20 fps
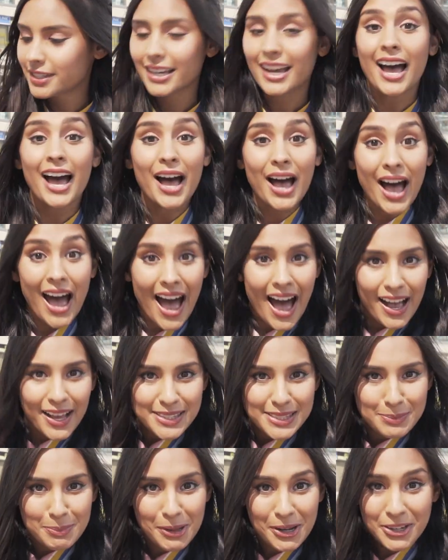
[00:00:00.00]
like, I'll
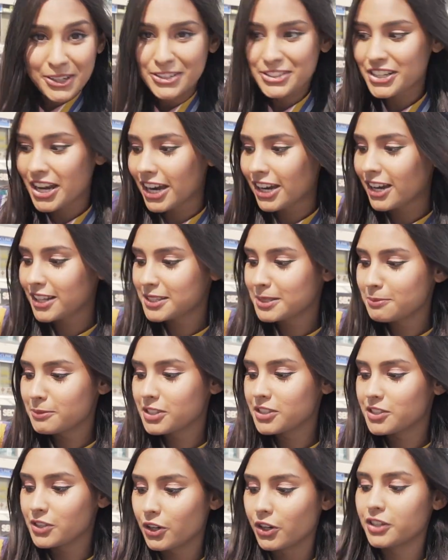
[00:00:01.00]
splurge. I got some
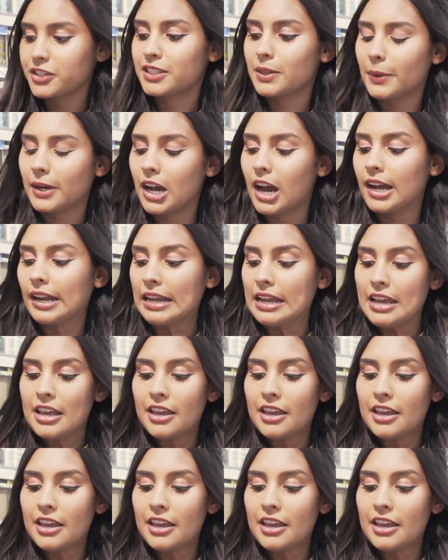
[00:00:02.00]
dessert, so I got